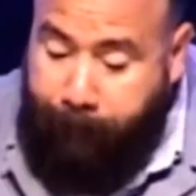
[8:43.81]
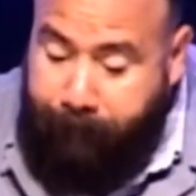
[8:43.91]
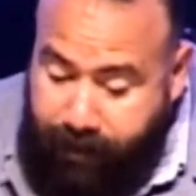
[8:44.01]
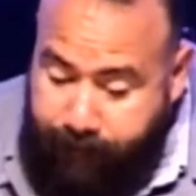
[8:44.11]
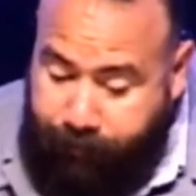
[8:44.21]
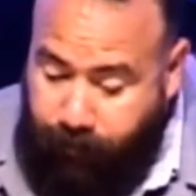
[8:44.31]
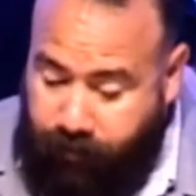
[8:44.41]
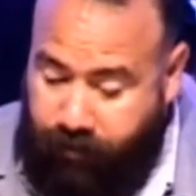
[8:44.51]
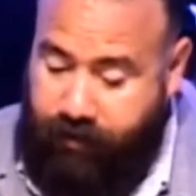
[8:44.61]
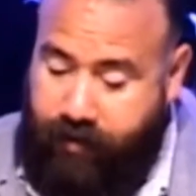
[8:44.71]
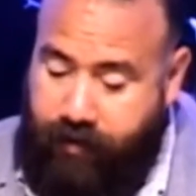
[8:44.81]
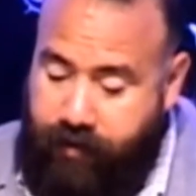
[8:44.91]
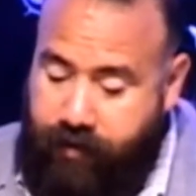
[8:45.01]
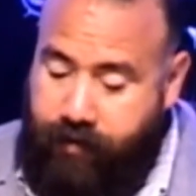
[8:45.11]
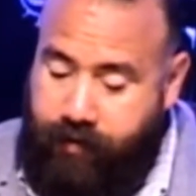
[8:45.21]
people,
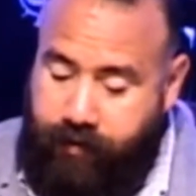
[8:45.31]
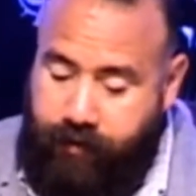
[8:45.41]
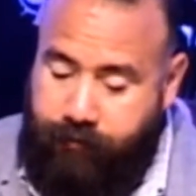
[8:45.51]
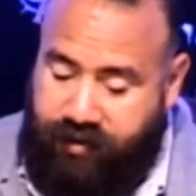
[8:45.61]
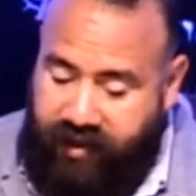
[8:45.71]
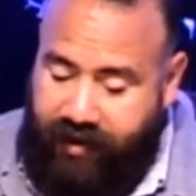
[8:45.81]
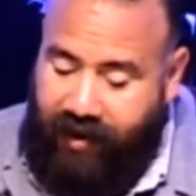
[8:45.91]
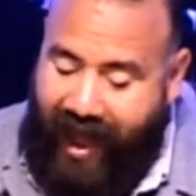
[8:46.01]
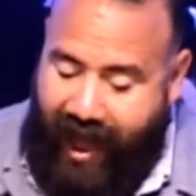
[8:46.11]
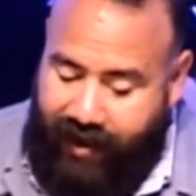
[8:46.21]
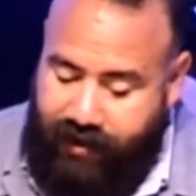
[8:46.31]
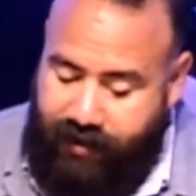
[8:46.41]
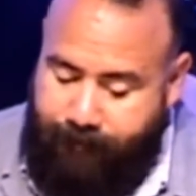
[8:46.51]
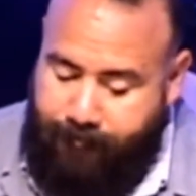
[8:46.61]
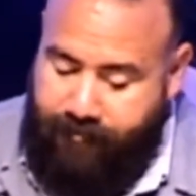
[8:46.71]
but they lack
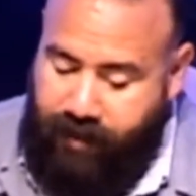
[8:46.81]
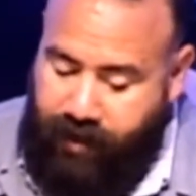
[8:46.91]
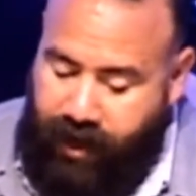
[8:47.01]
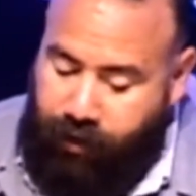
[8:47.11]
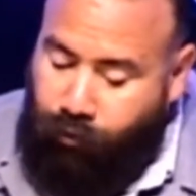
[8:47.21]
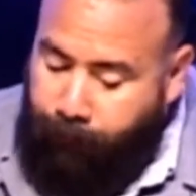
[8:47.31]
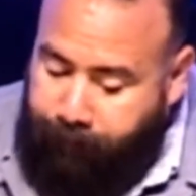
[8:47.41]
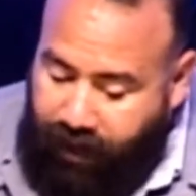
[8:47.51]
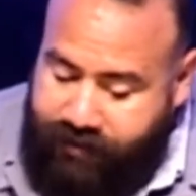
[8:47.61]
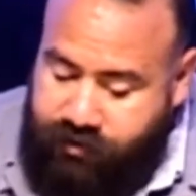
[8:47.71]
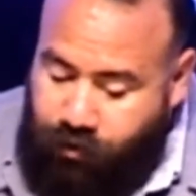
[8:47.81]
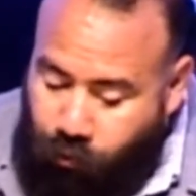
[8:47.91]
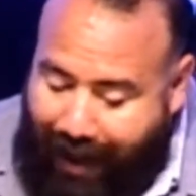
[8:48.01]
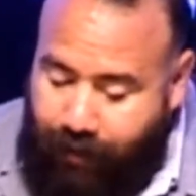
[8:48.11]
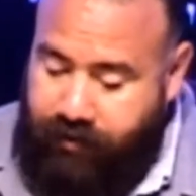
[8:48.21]
a robust
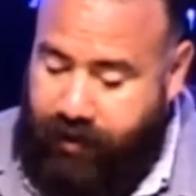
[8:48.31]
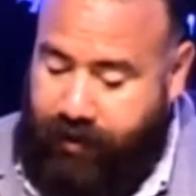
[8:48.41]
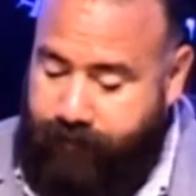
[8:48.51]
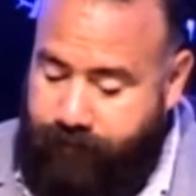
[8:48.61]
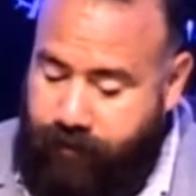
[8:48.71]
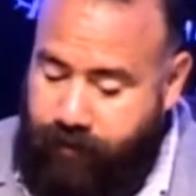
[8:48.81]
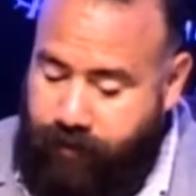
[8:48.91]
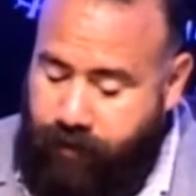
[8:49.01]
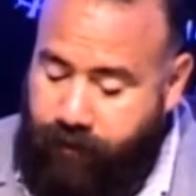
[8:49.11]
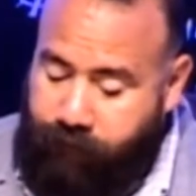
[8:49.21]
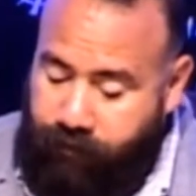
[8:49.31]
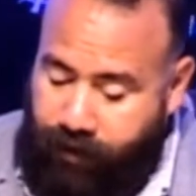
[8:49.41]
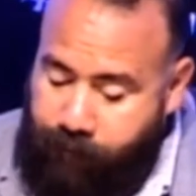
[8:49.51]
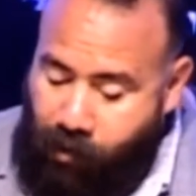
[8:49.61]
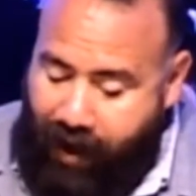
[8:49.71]
grounding for
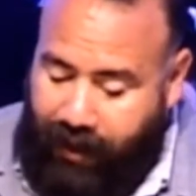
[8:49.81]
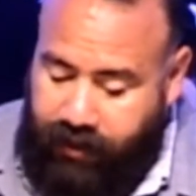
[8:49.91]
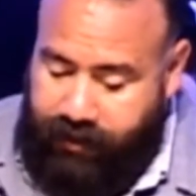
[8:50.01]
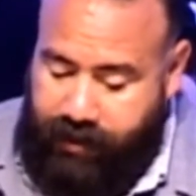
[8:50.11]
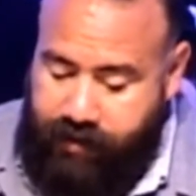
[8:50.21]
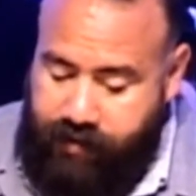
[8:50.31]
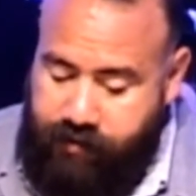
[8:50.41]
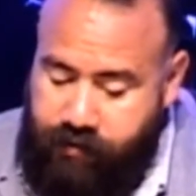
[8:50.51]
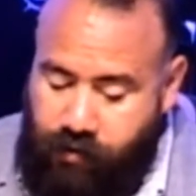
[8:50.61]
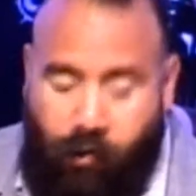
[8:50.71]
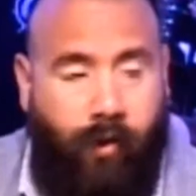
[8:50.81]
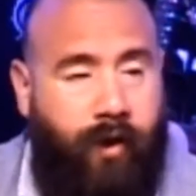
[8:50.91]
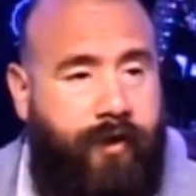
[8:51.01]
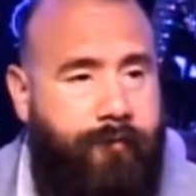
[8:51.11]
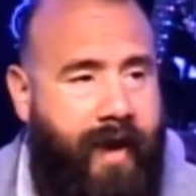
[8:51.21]
their morality or
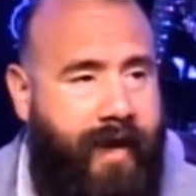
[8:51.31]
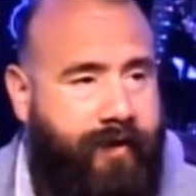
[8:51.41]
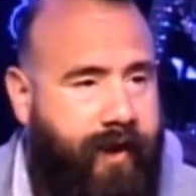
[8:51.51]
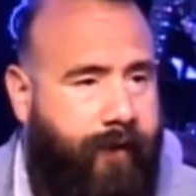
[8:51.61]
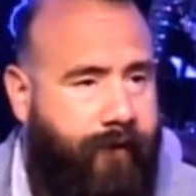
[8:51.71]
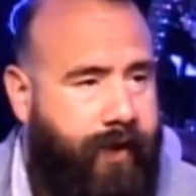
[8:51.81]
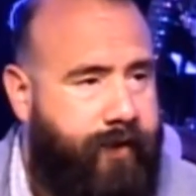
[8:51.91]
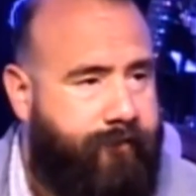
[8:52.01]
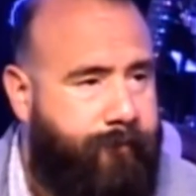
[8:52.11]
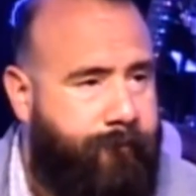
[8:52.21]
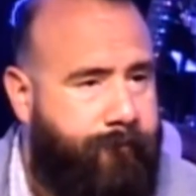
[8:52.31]
humanitarianism.